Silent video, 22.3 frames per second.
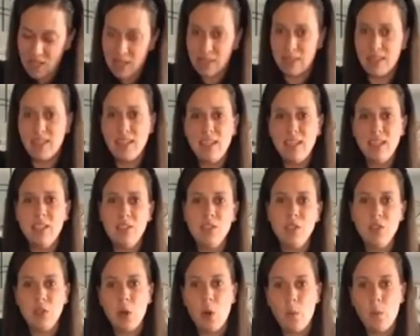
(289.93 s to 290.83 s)
The key is
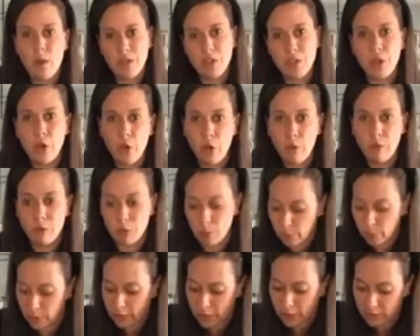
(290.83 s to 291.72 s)
you don't want to
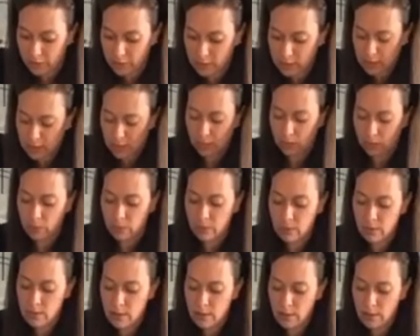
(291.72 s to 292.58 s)
overwork the dough.